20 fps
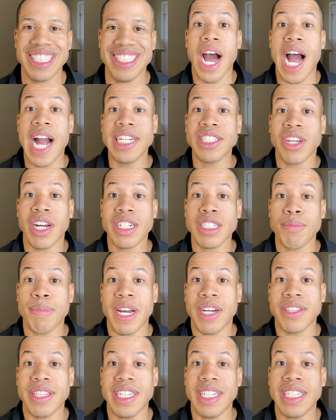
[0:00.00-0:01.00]
I talked
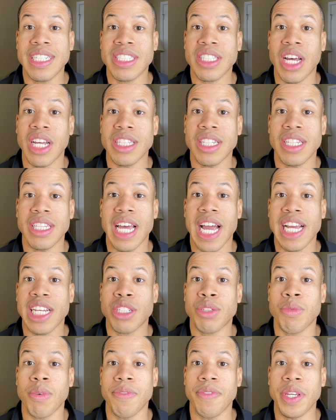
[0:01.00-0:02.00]
about this on the
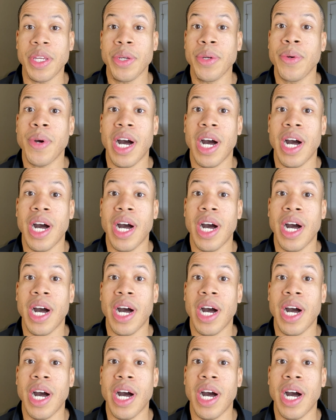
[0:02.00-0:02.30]
last review.